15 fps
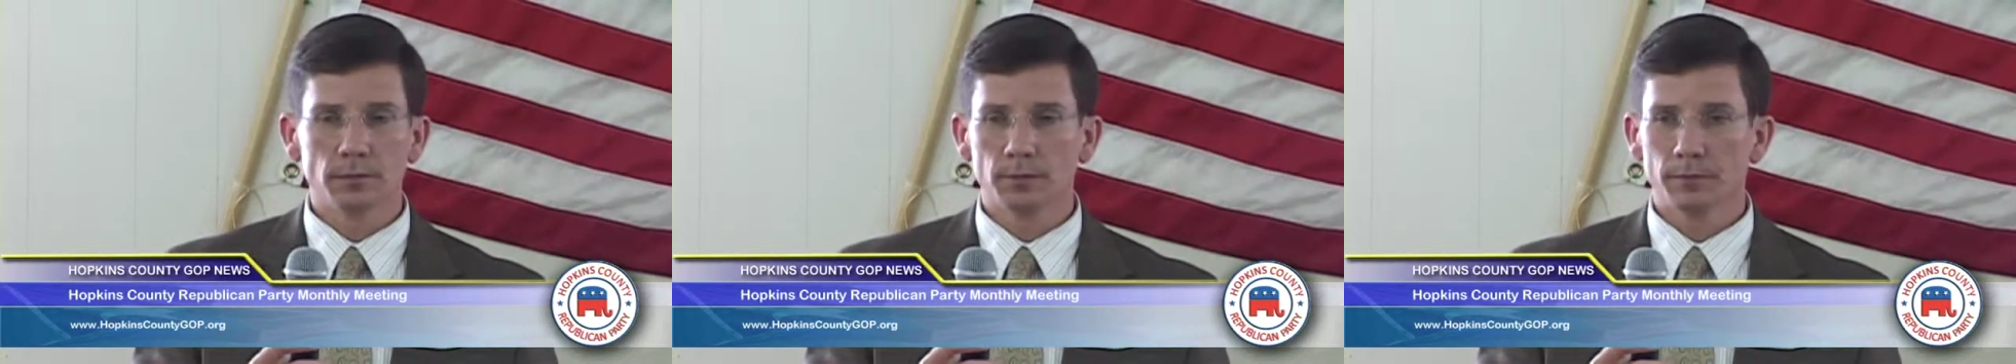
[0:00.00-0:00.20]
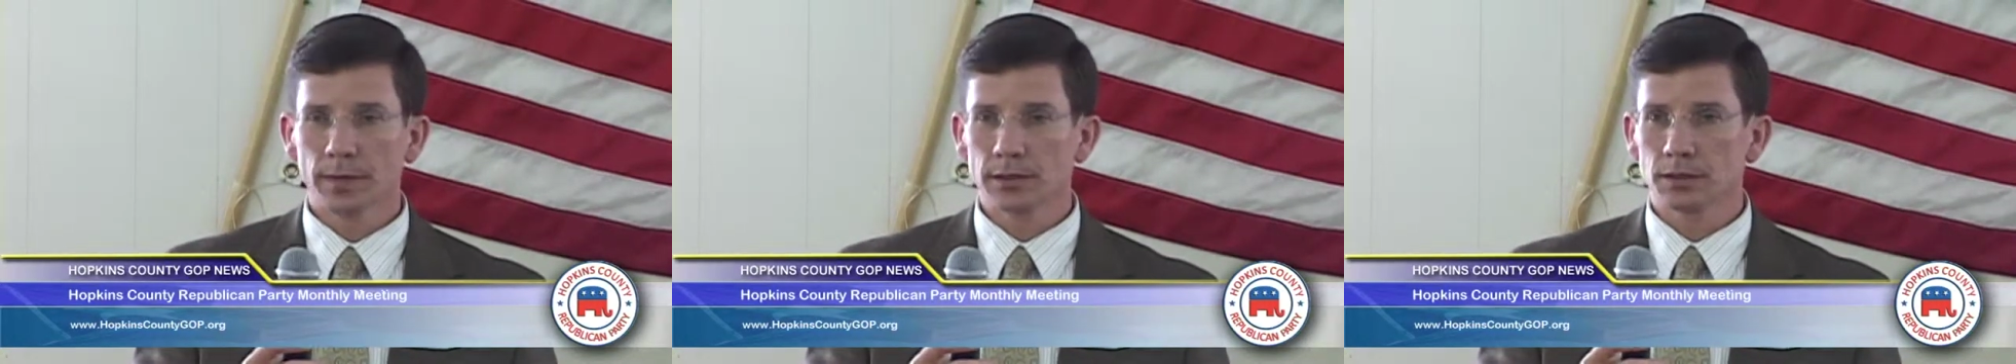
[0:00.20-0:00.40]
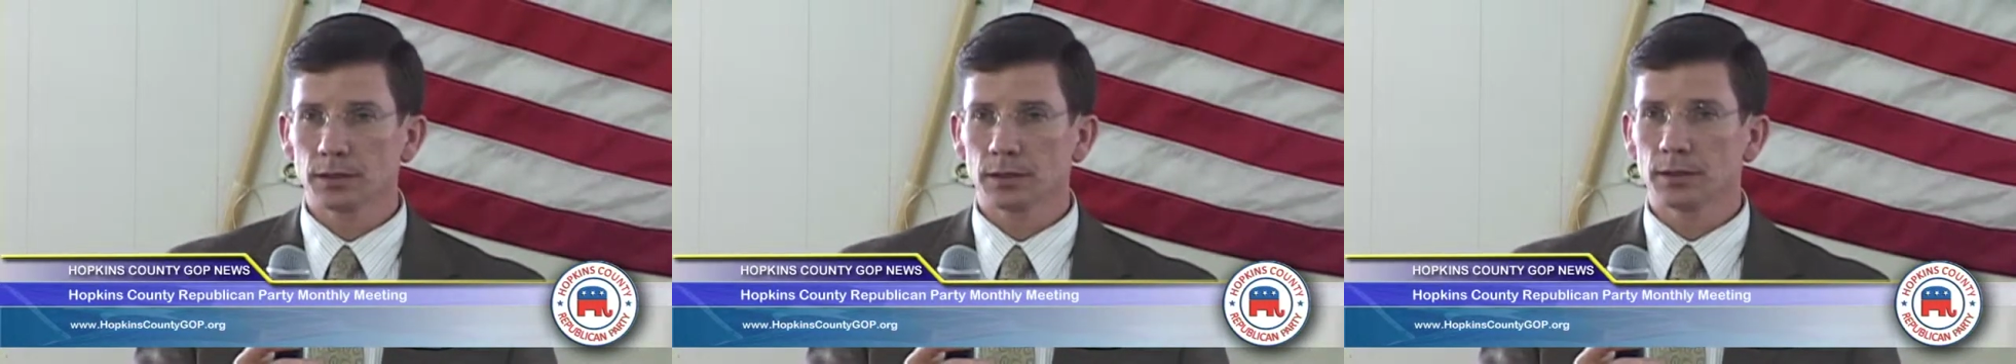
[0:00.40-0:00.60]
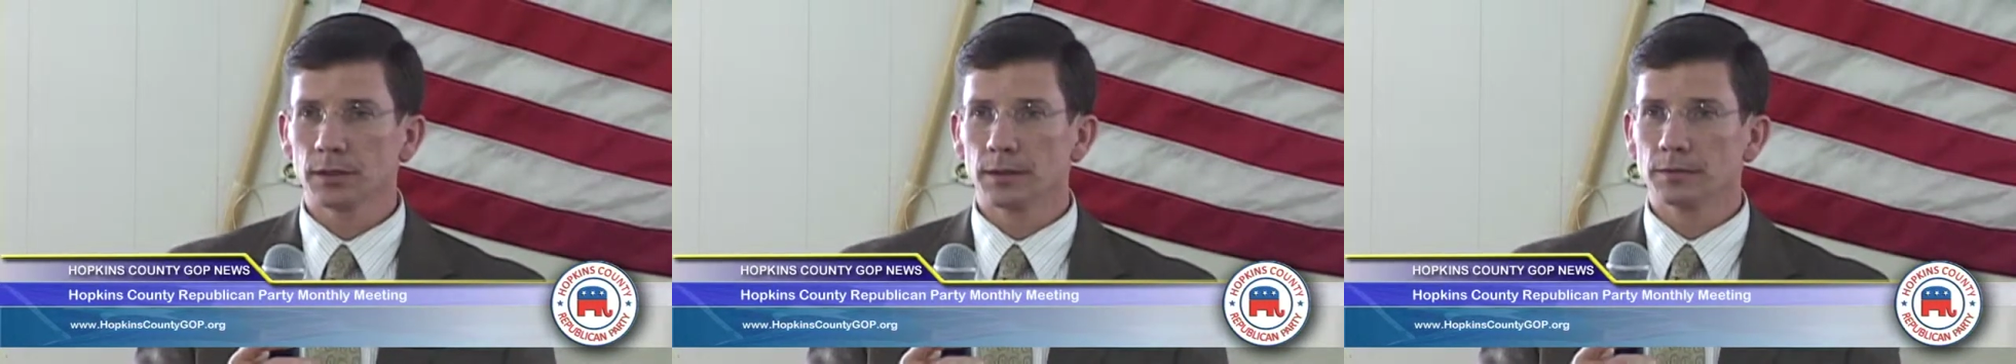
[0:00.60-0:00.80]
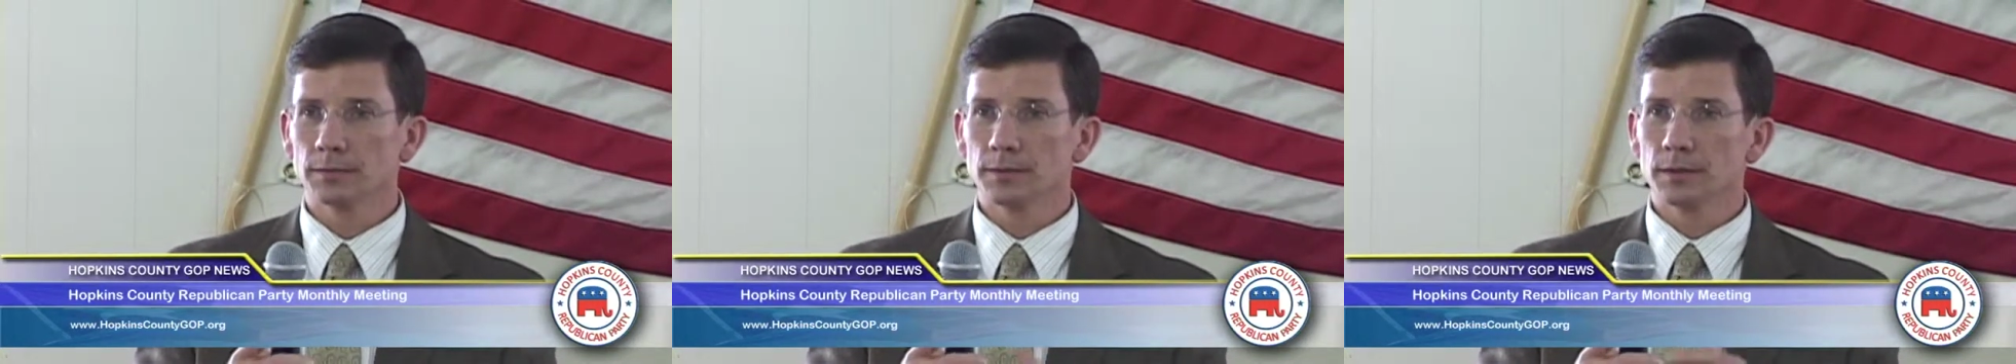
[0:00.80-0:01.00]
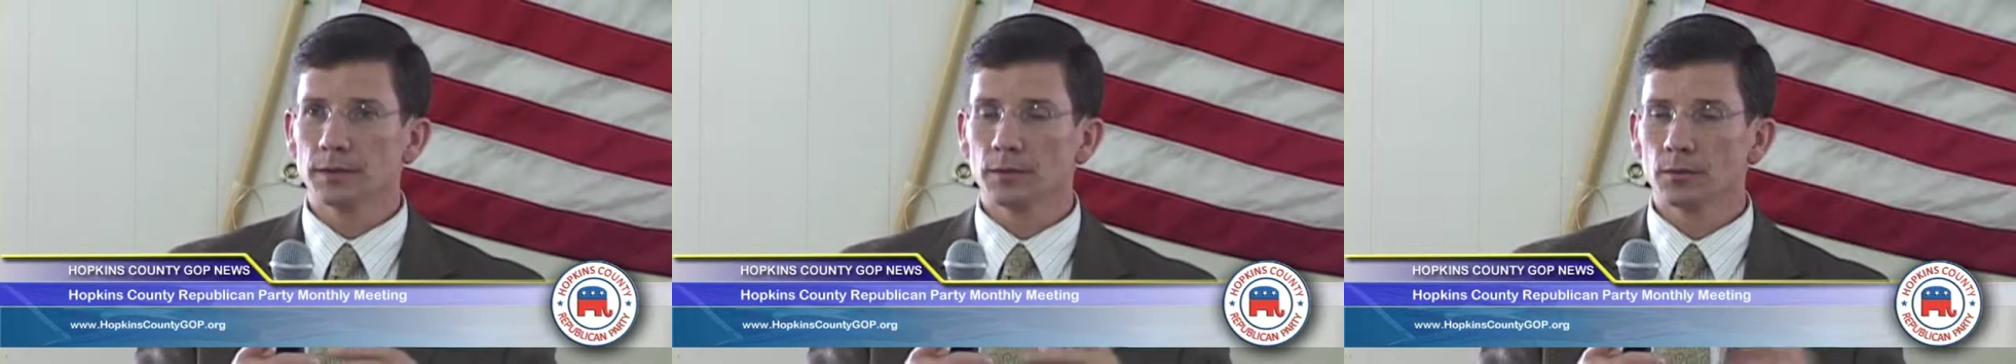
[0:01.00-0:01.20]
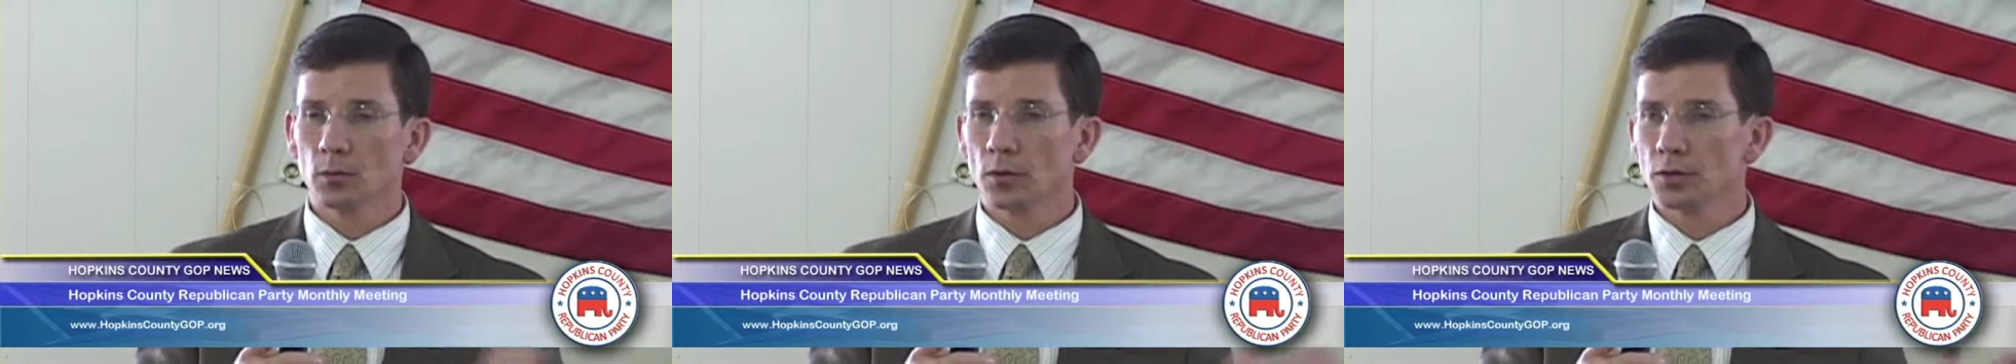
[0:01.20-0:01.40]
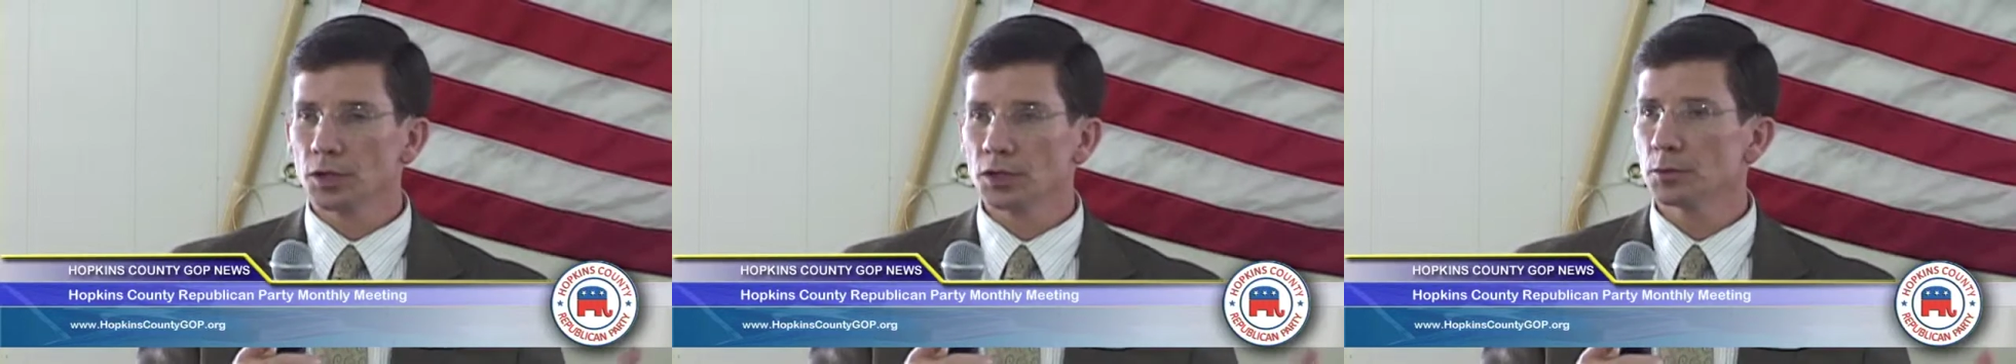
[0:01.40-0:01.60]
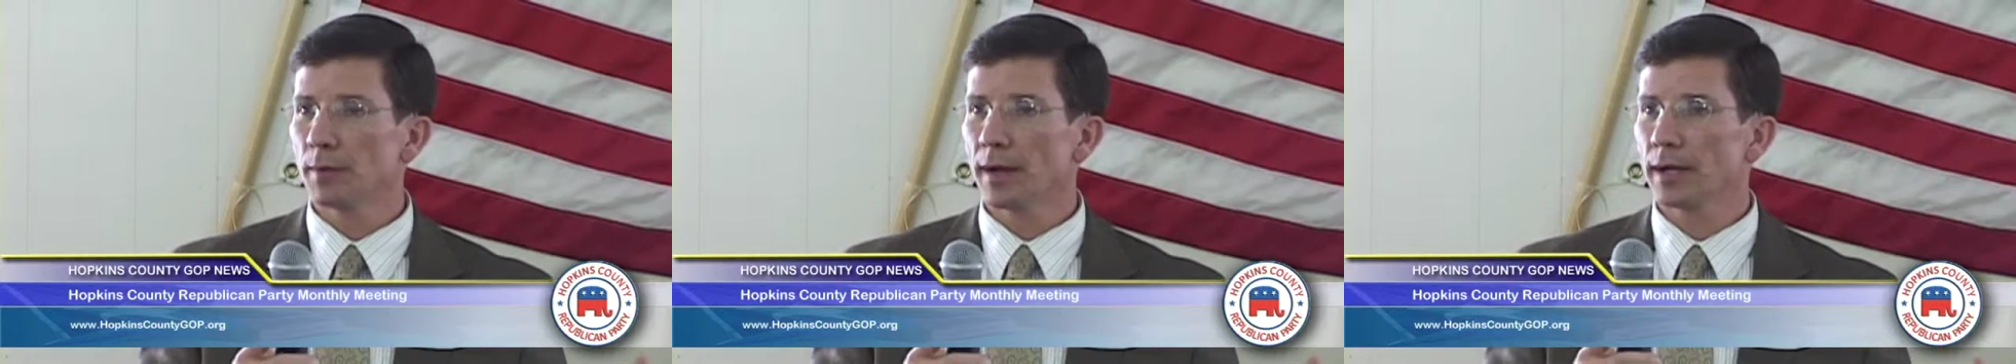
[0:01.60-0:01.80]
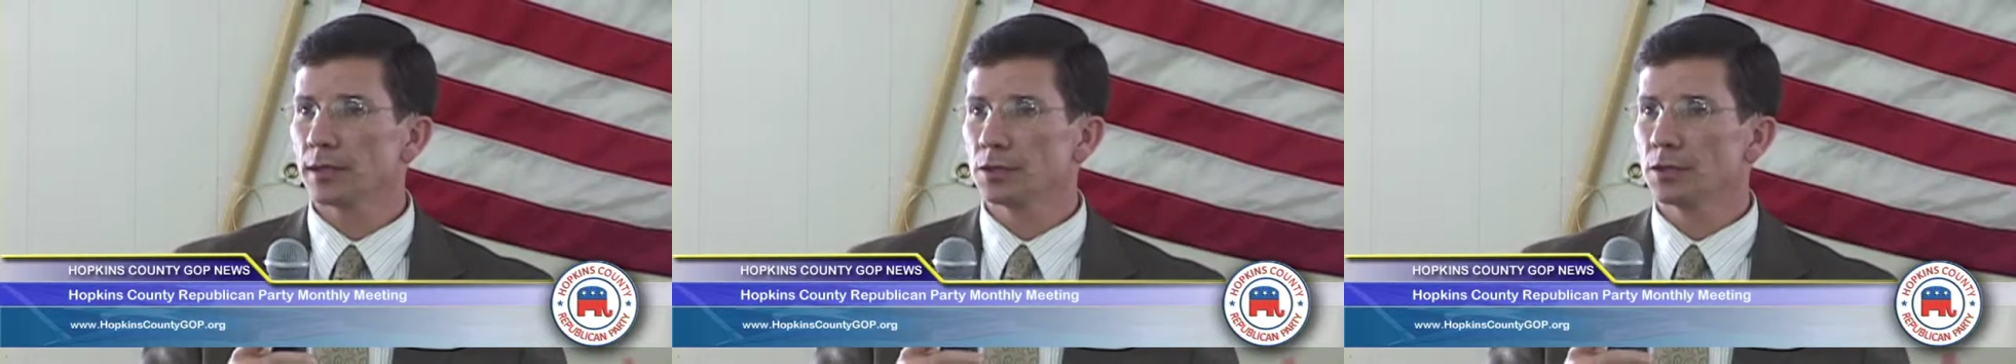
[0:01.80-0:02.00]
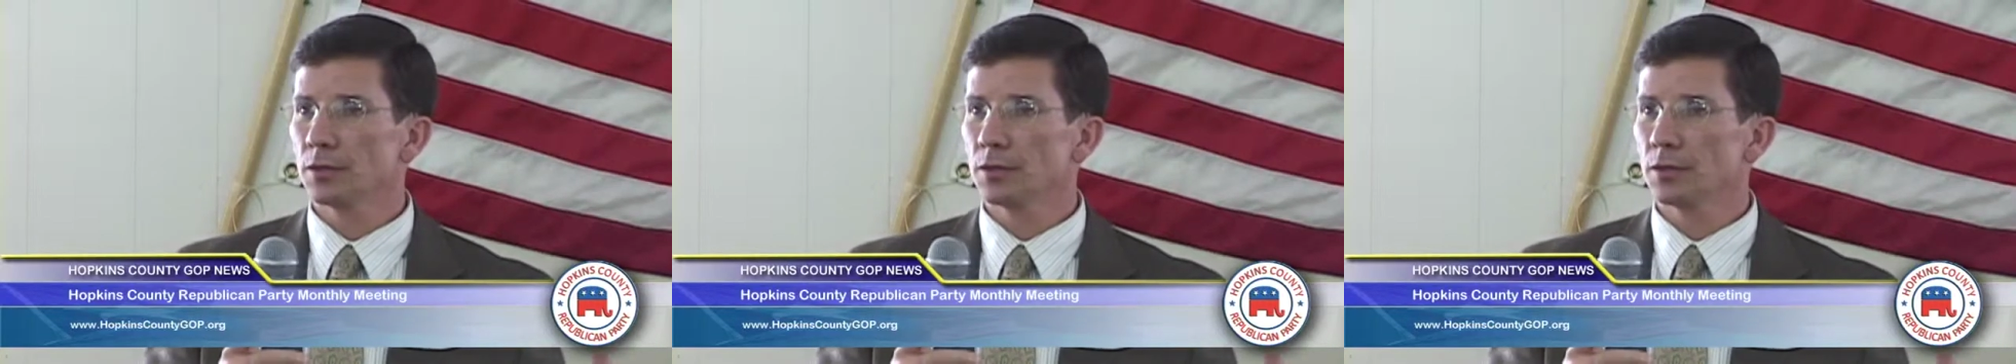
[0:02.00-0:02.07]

basically were dispatched